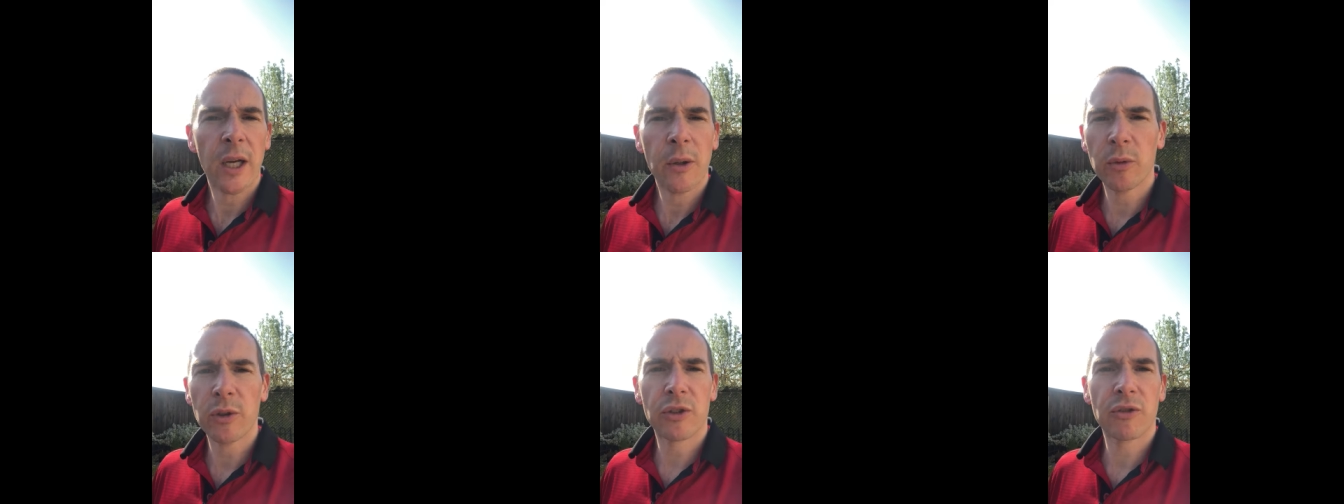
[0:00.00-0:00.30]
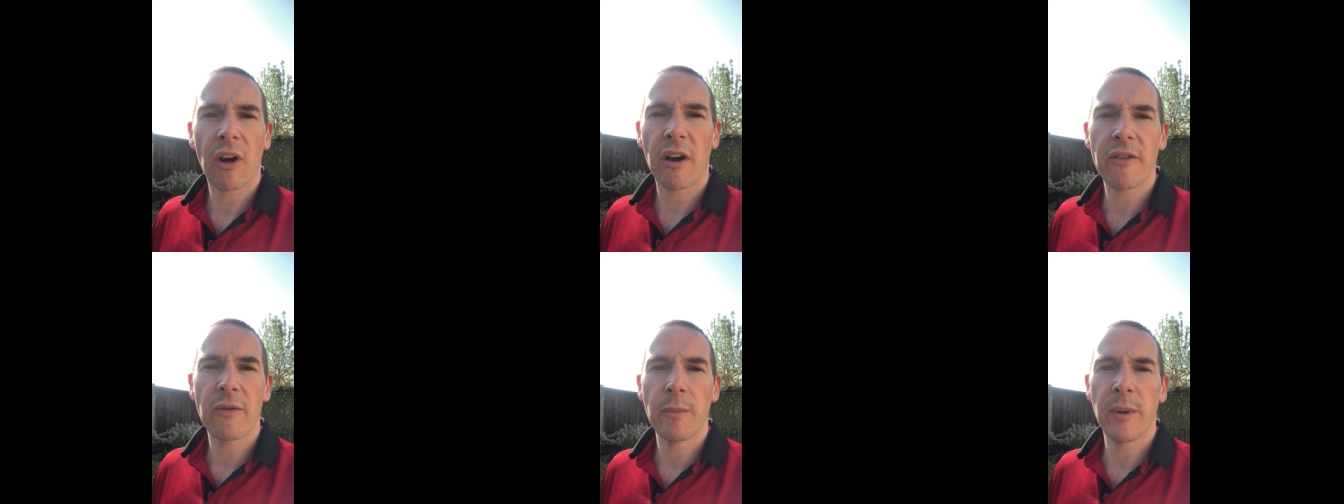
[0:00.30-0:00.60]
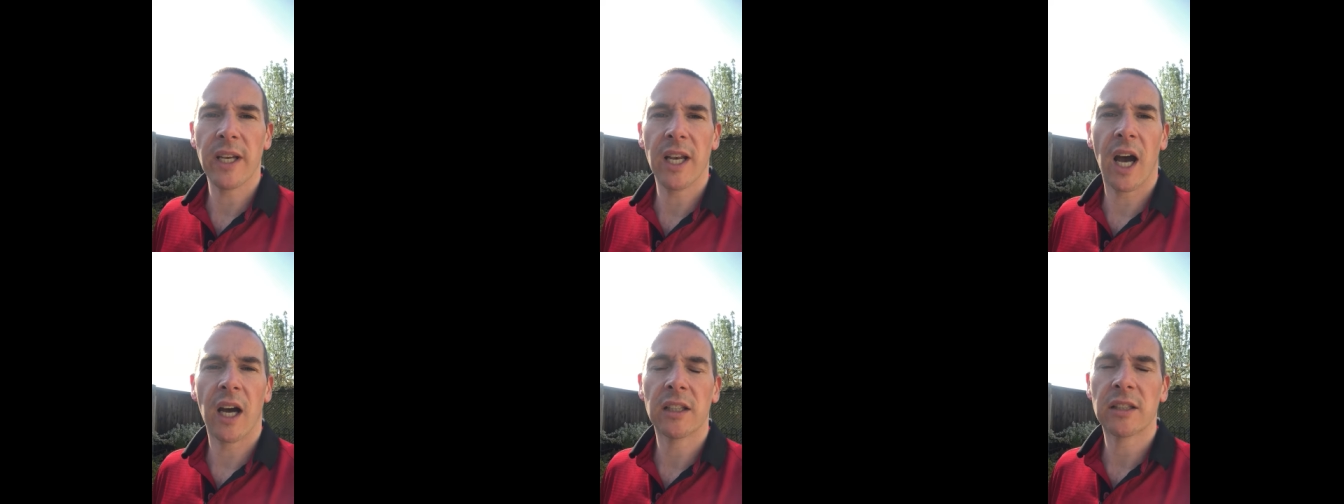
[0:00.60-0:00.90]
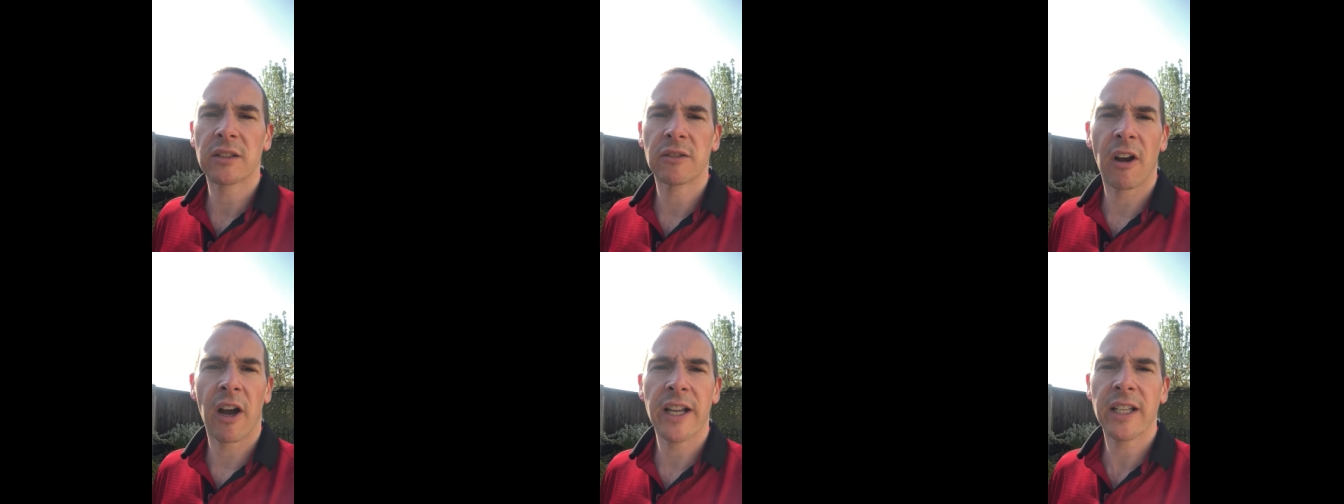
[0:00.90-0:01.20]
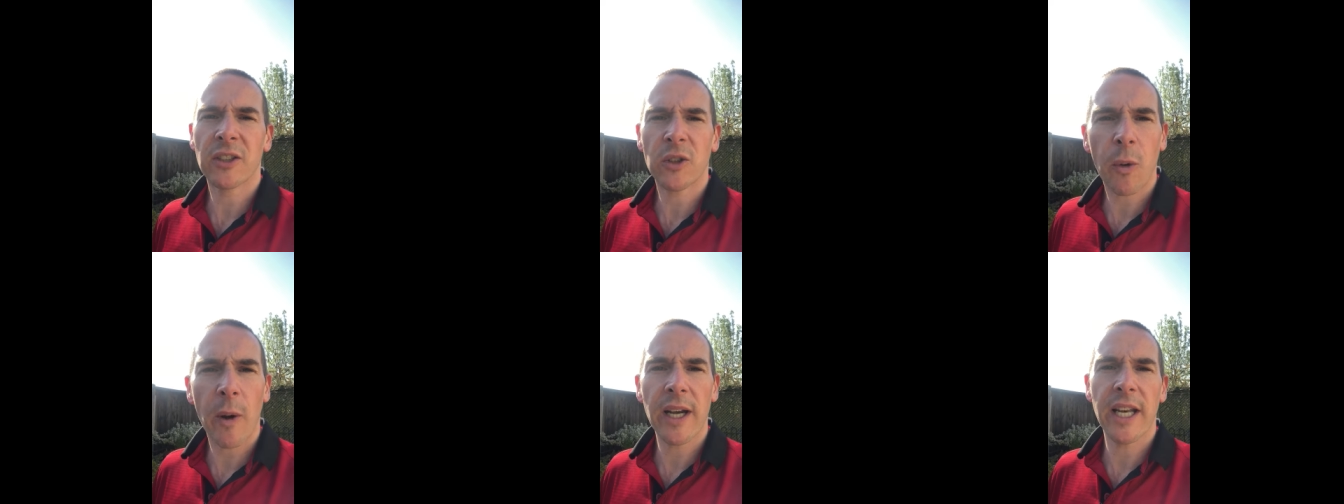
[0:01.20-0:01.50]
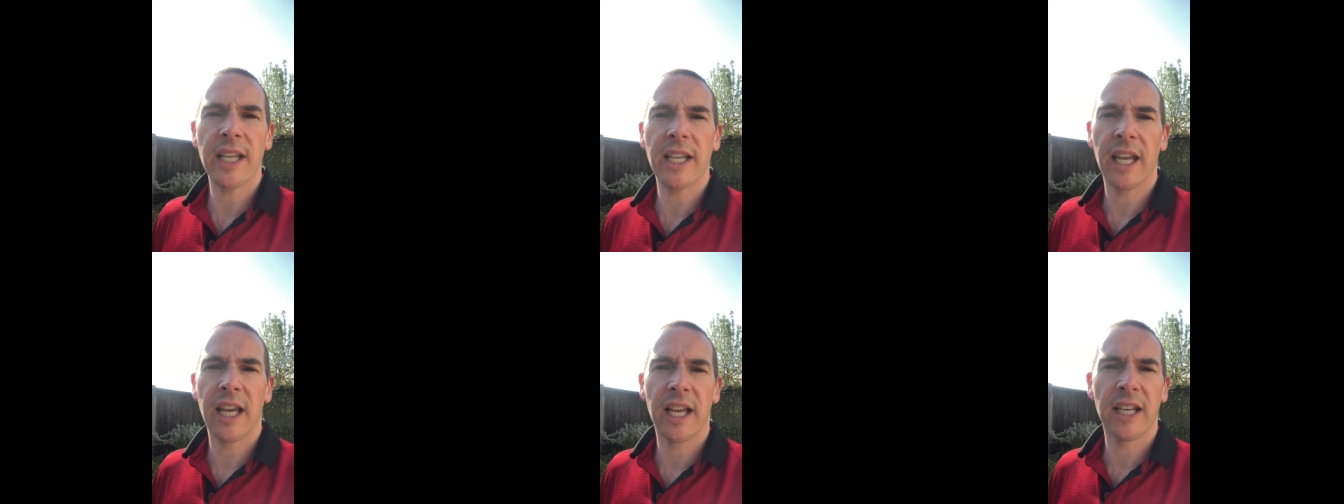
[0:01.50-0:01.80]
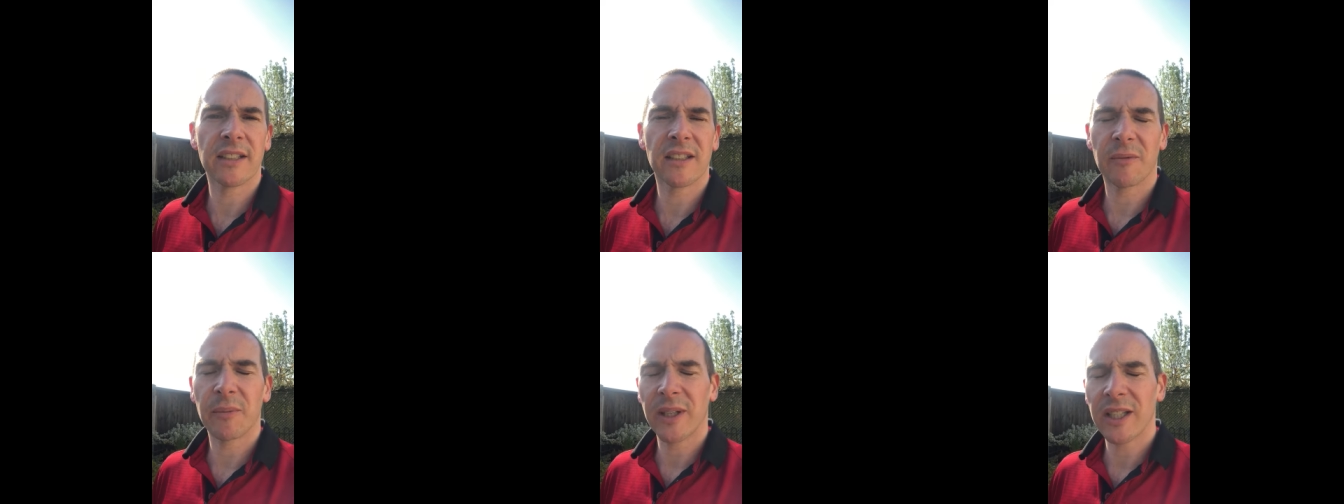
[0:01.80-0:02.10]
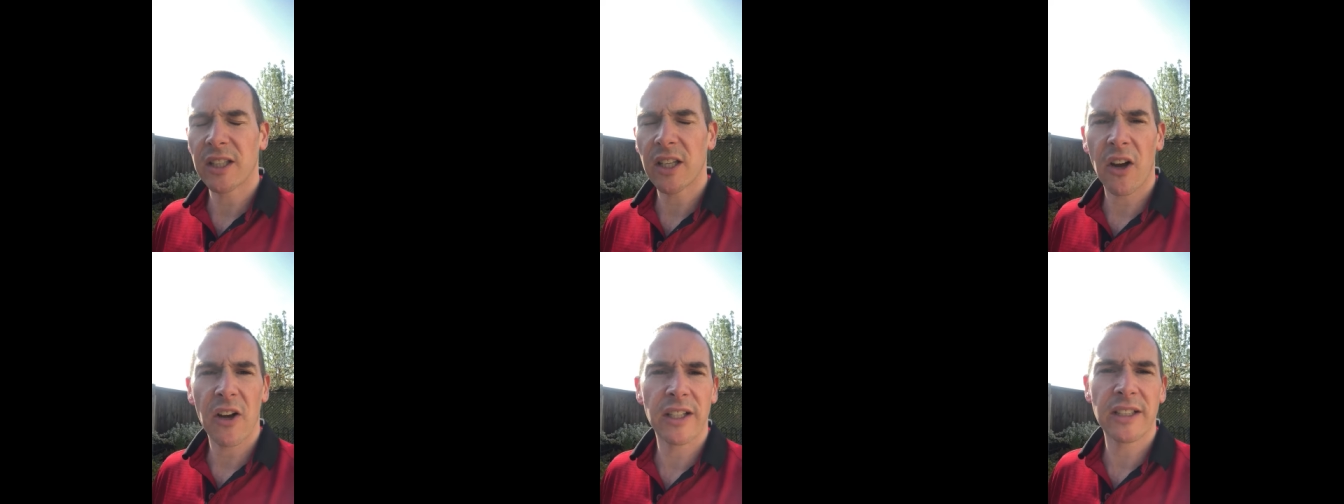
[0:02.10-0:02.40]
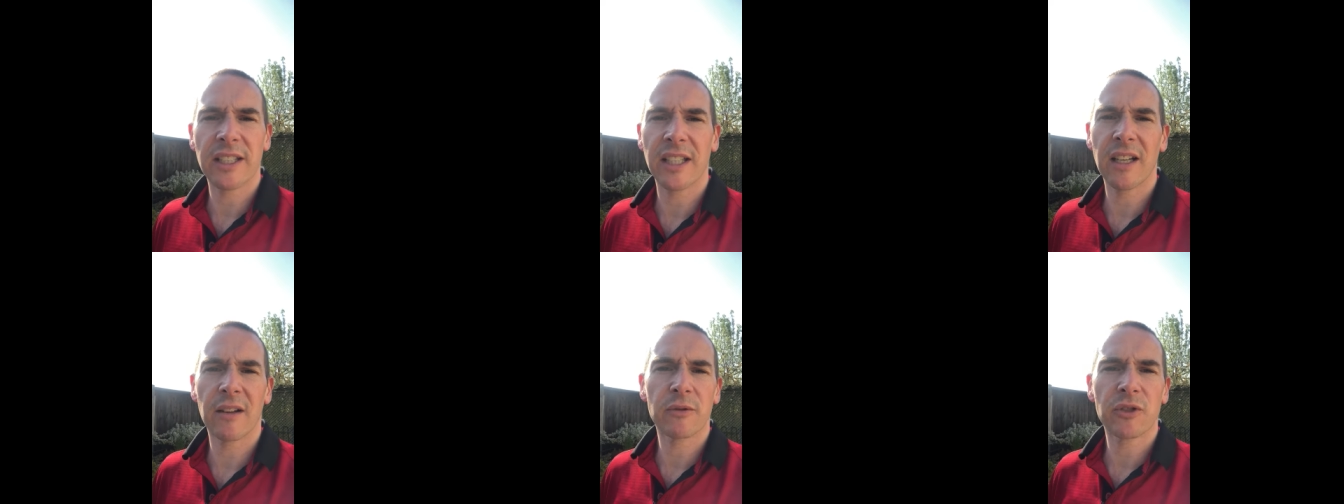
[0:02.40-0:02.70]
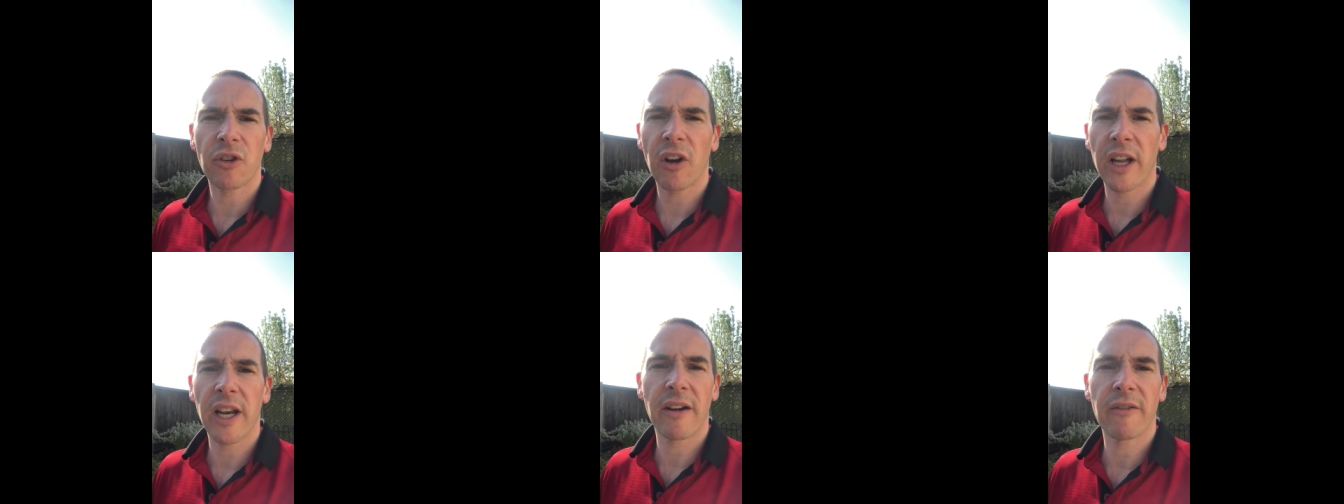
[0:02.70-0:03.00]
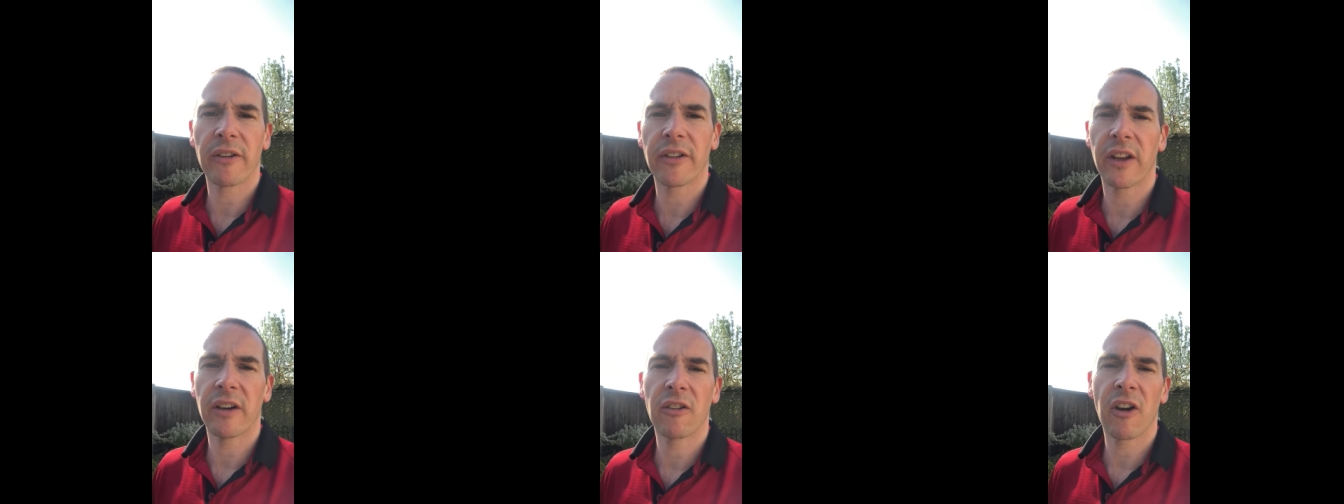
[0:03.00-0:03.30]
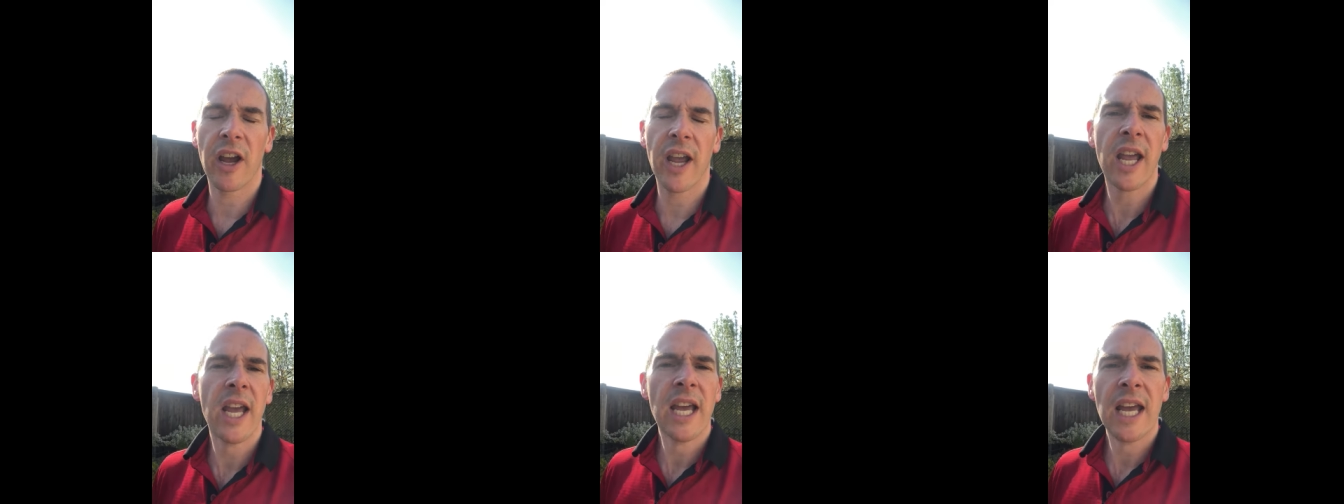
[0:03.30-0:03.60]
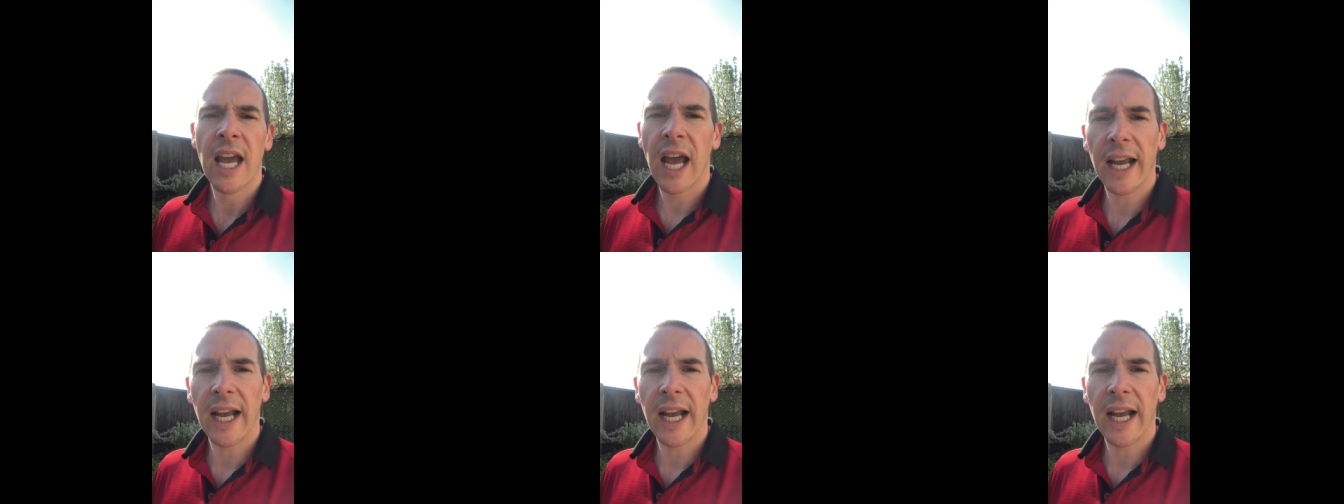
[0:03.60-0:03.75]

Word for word: It was driving me nuts, right? 20 20 years. I've been dieting, I've tried everything, right?